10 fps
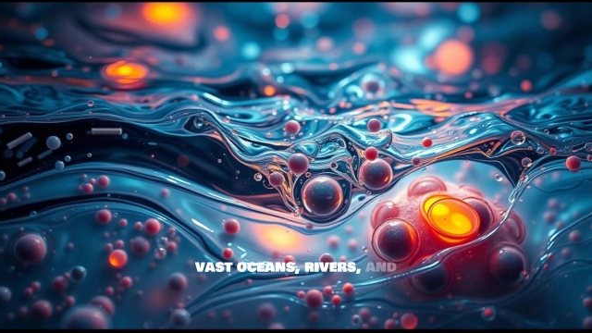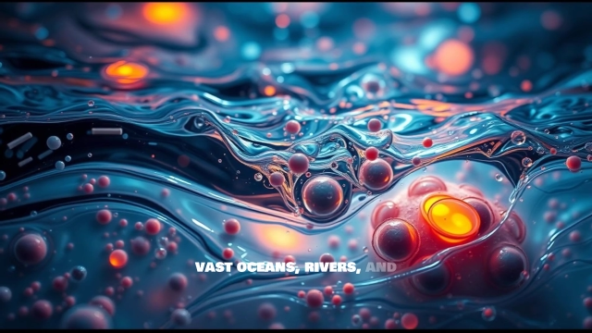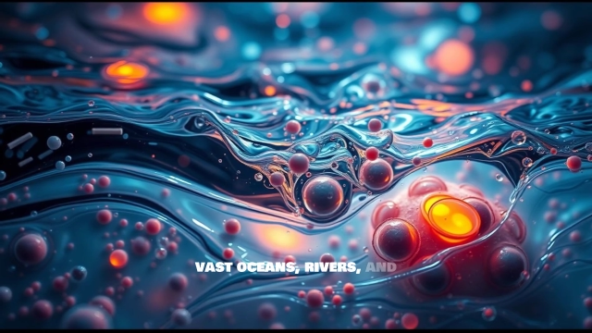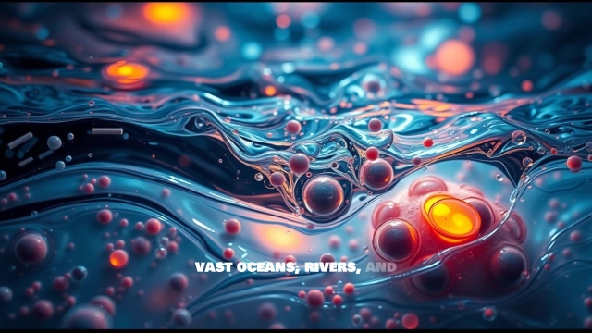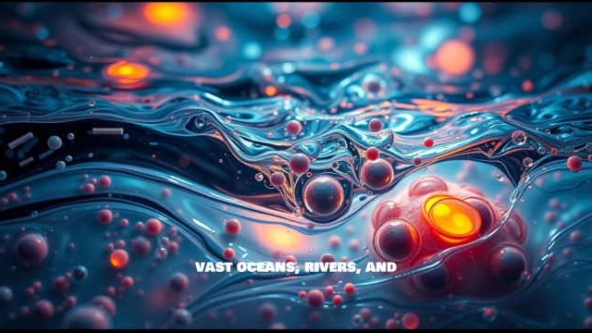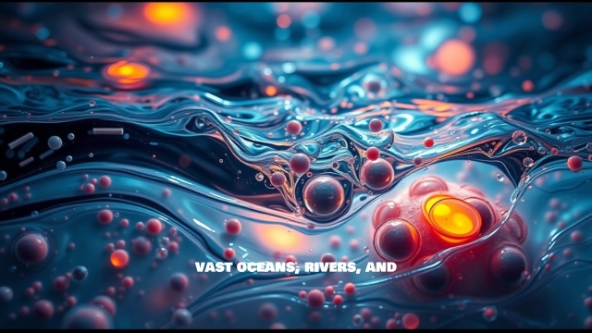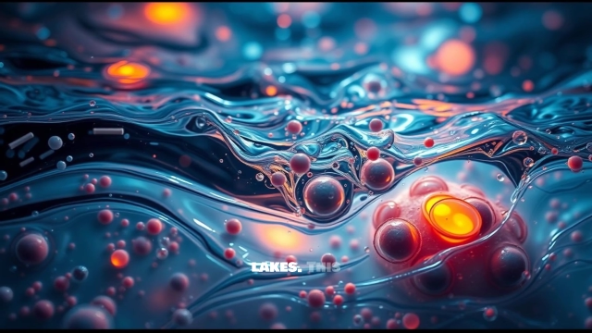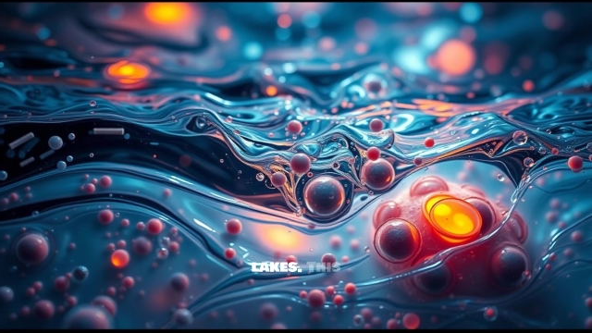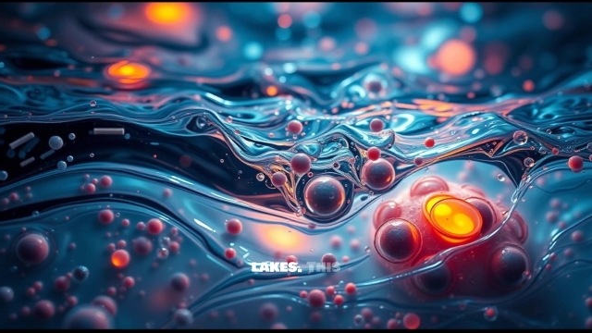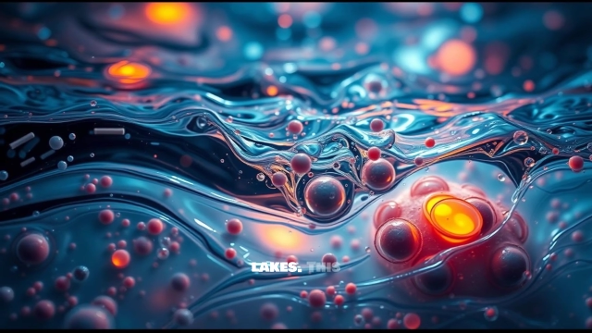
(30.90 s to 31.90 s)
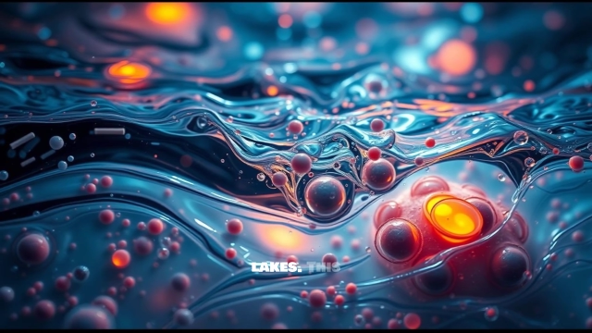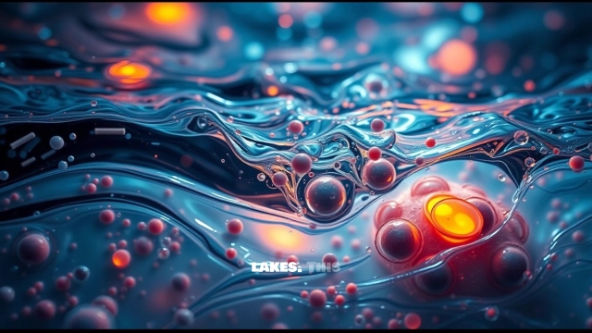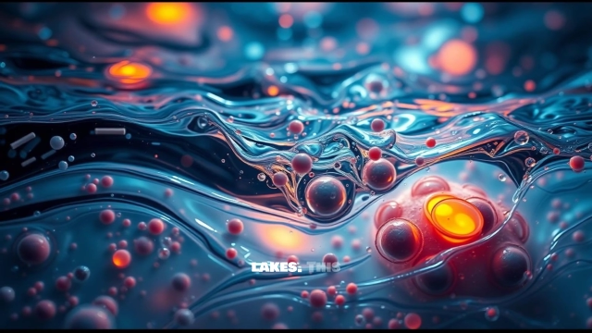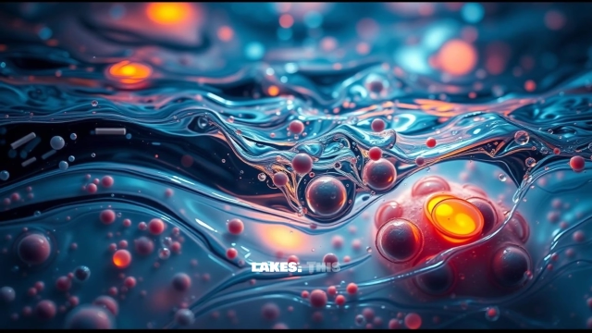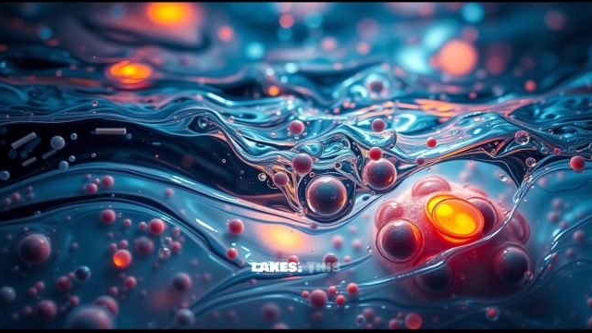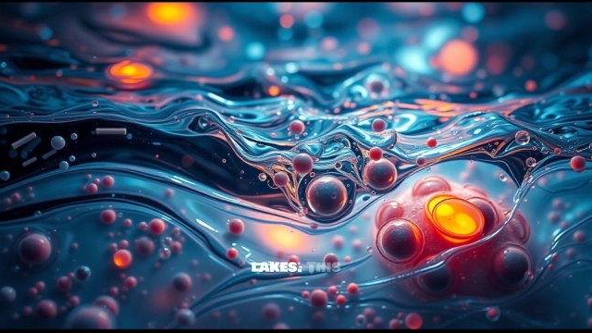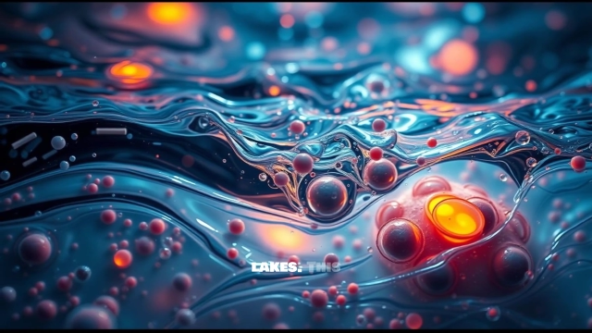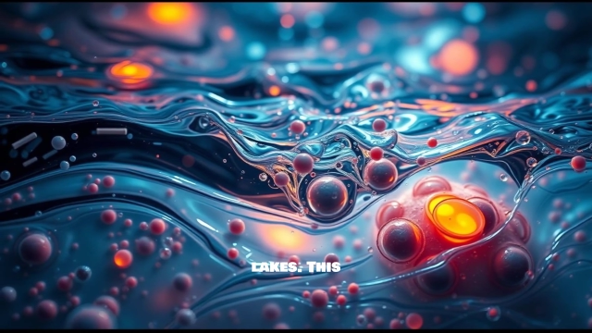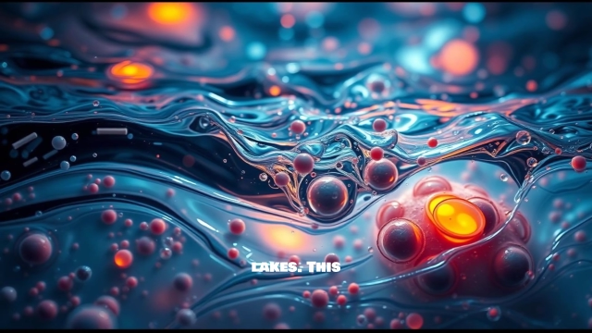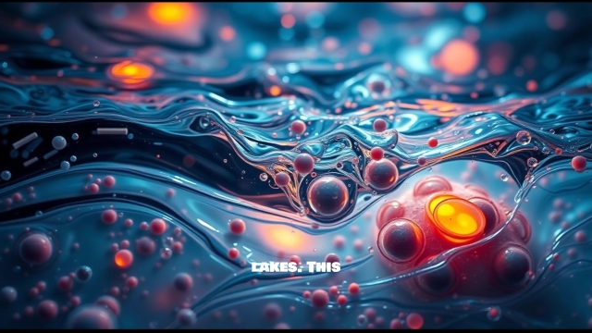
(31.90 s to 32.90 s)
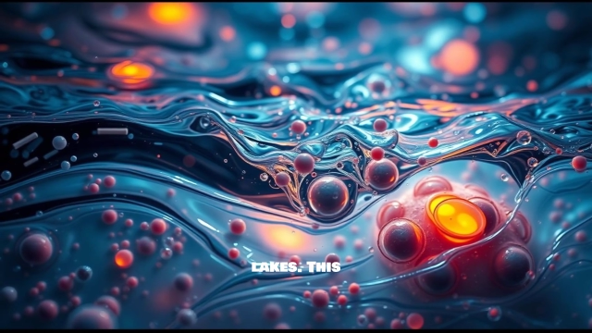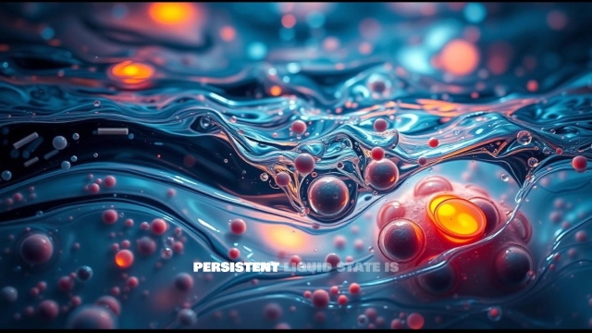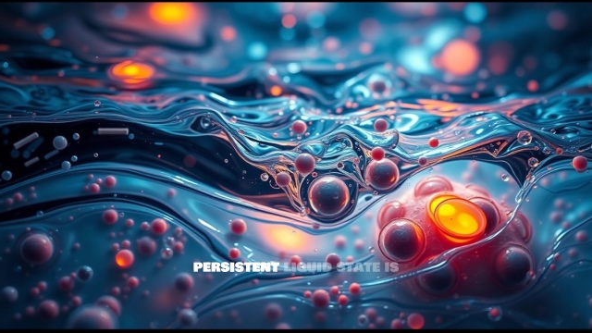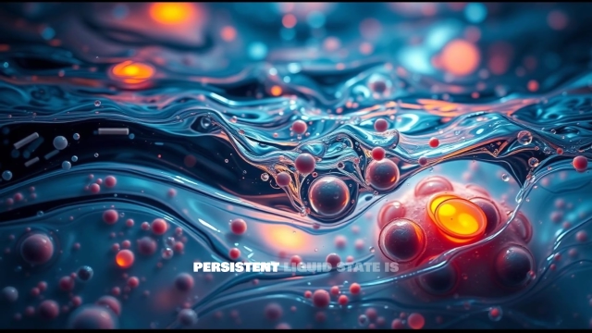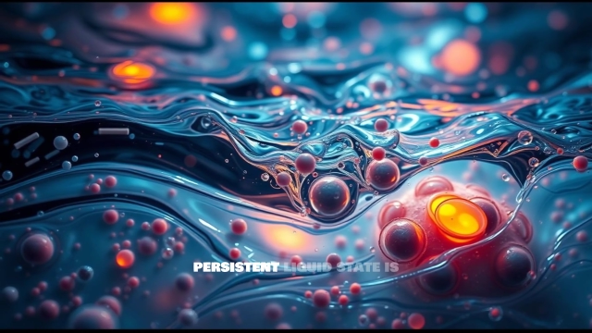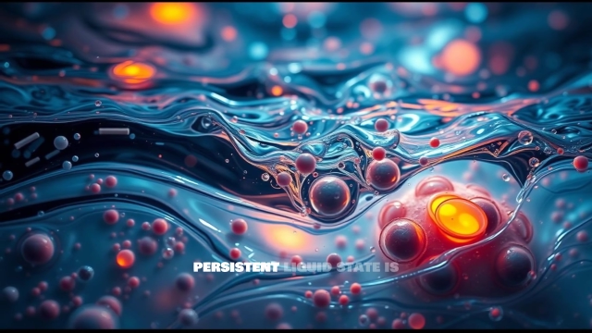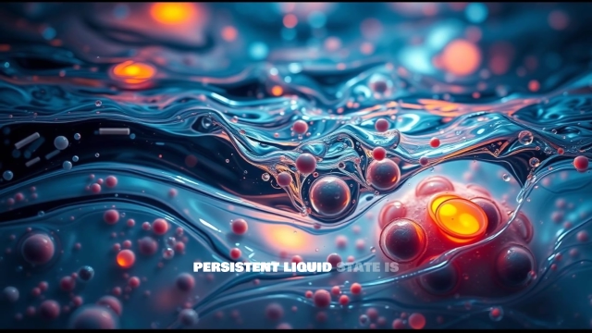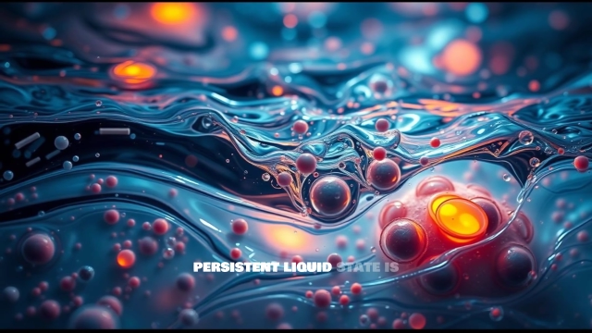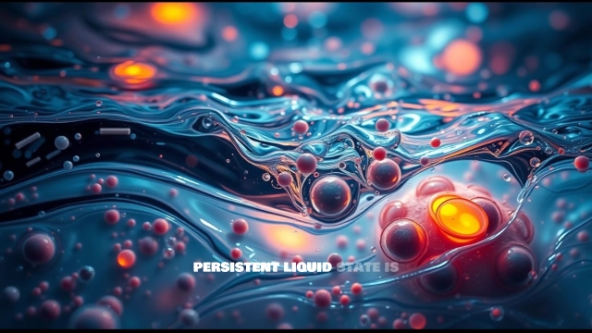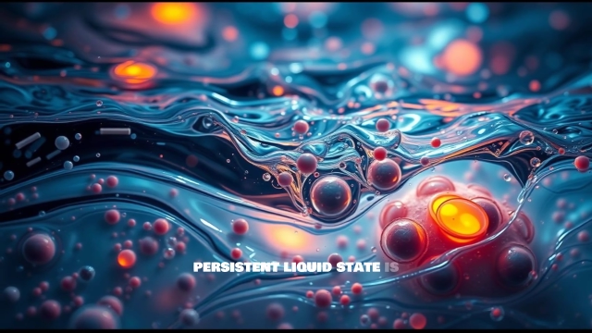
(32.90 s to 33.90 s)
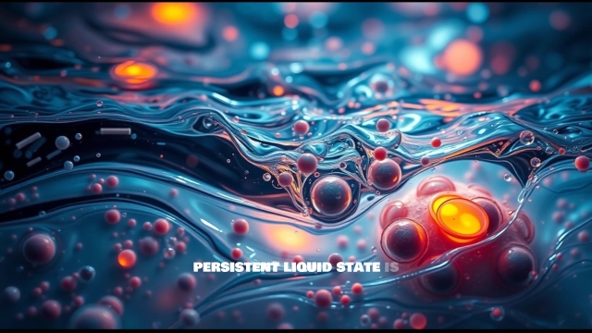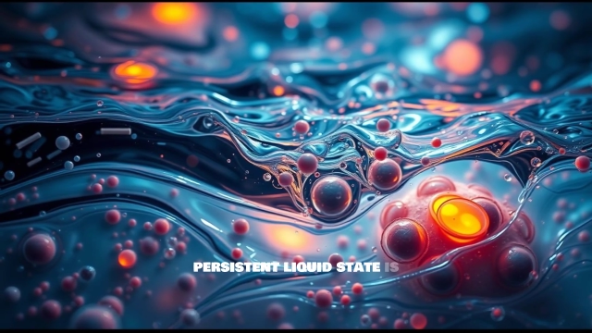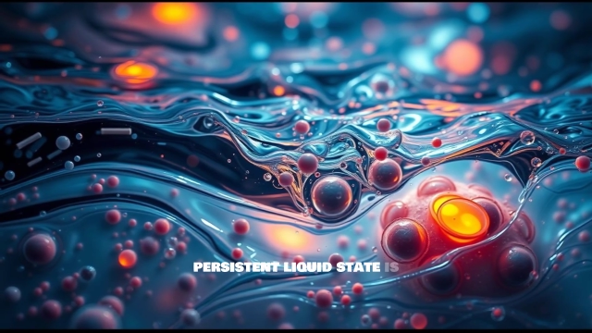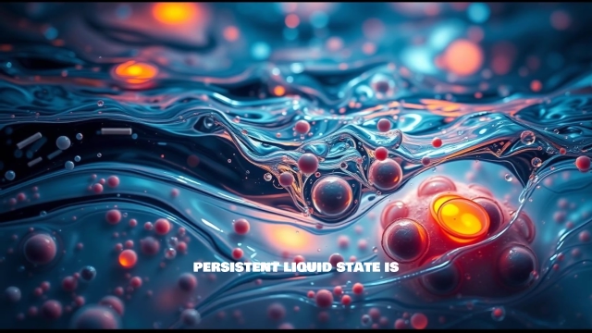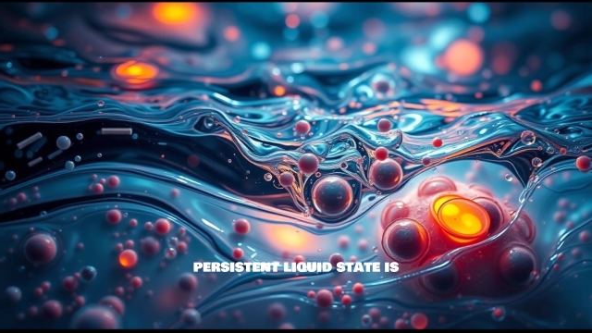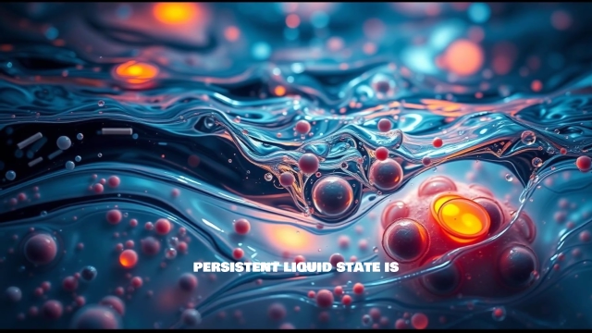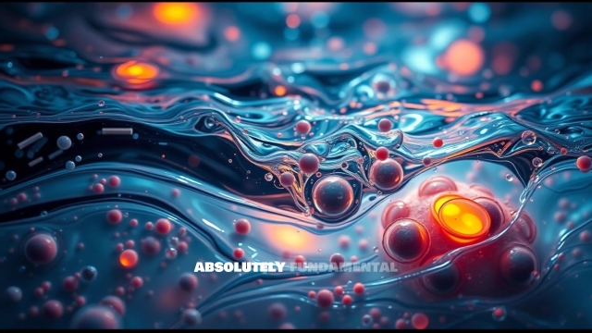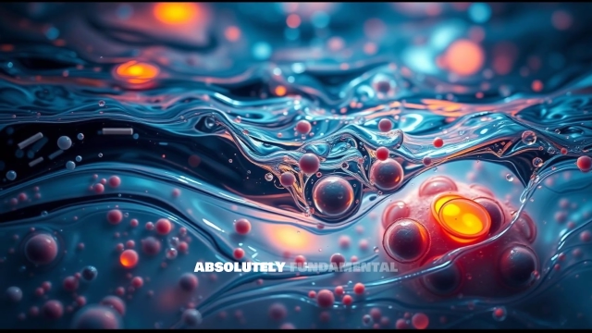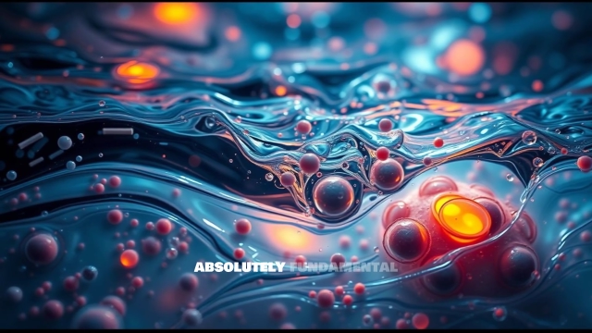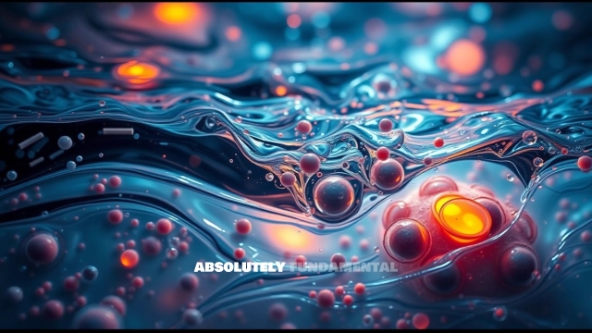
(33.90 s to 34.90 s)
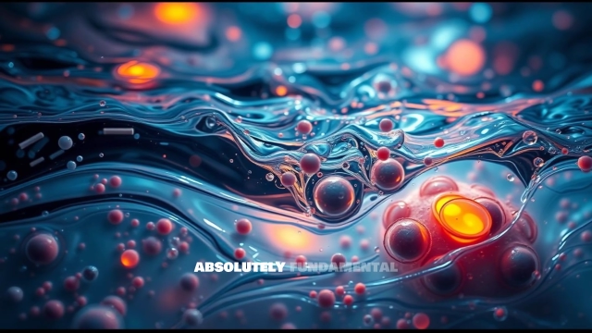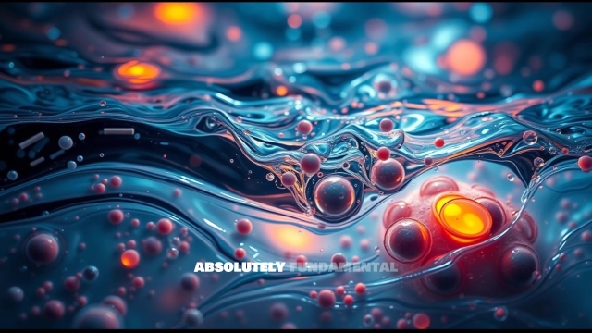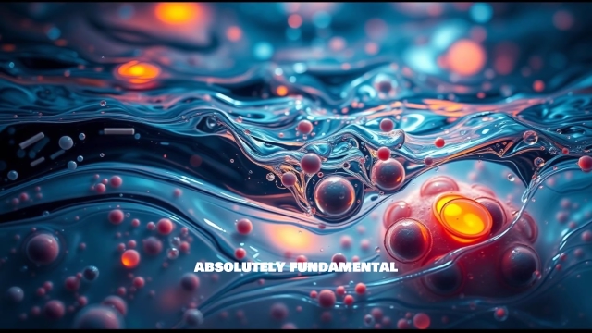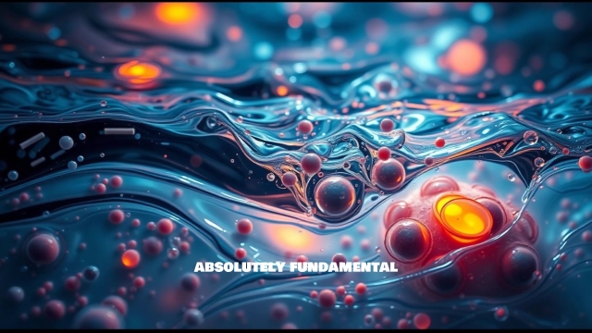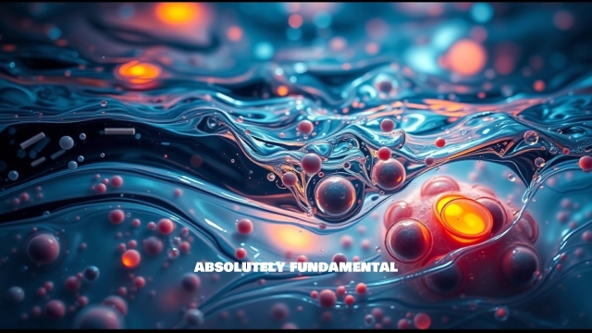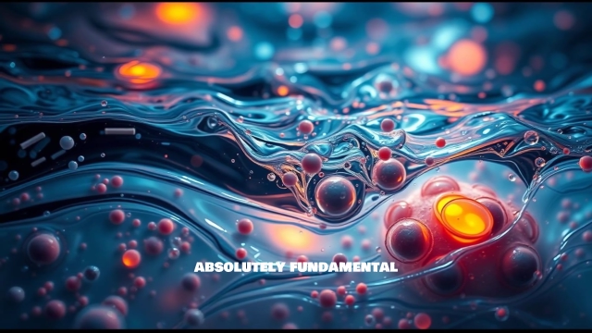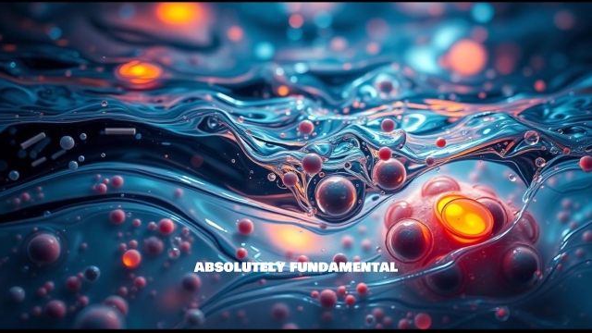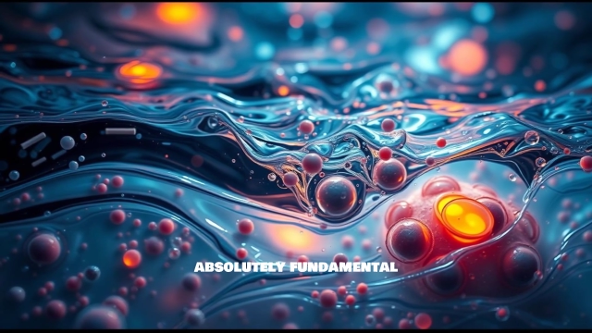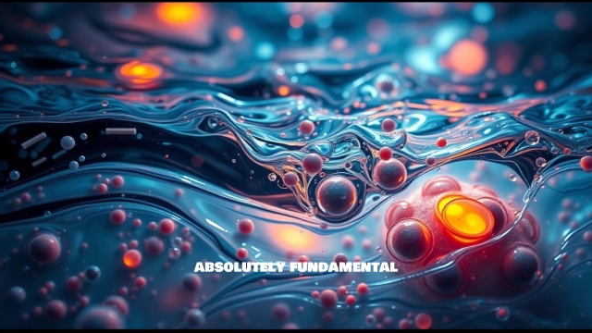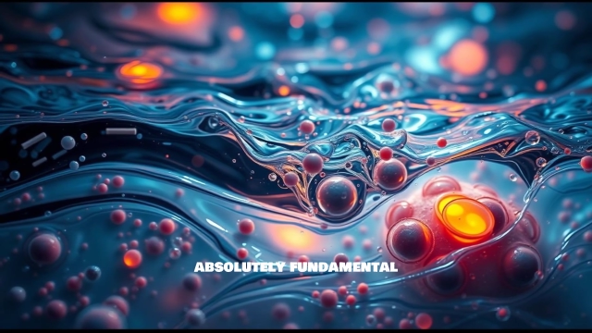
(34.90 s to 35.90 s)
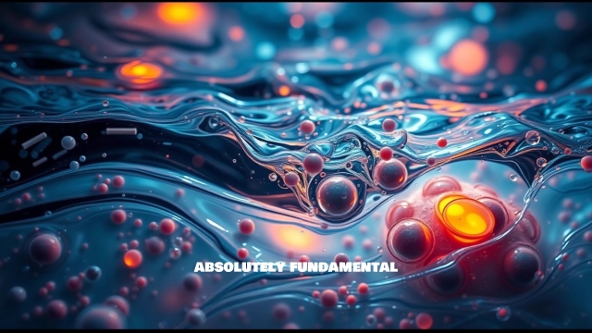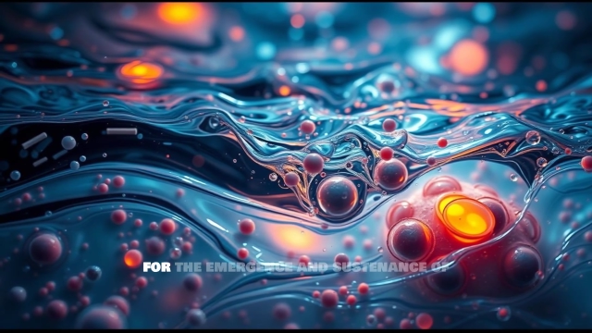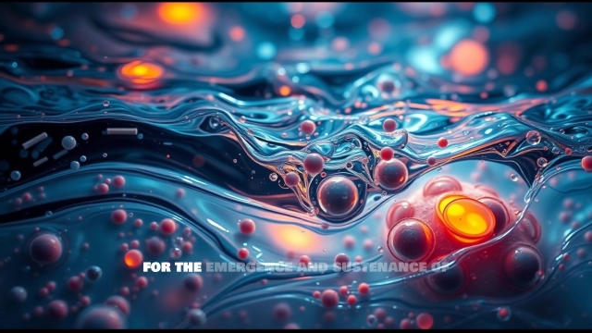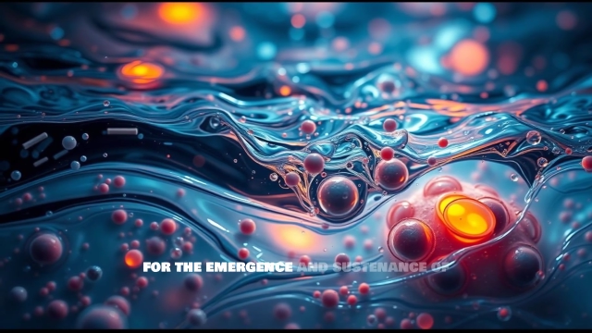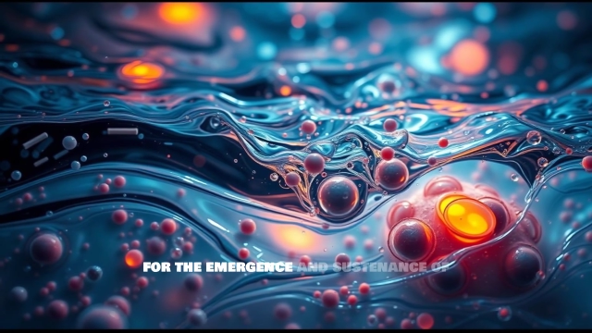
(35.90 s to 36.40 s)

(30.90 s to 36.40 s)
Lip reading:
No face is visible, so there are no lips to read.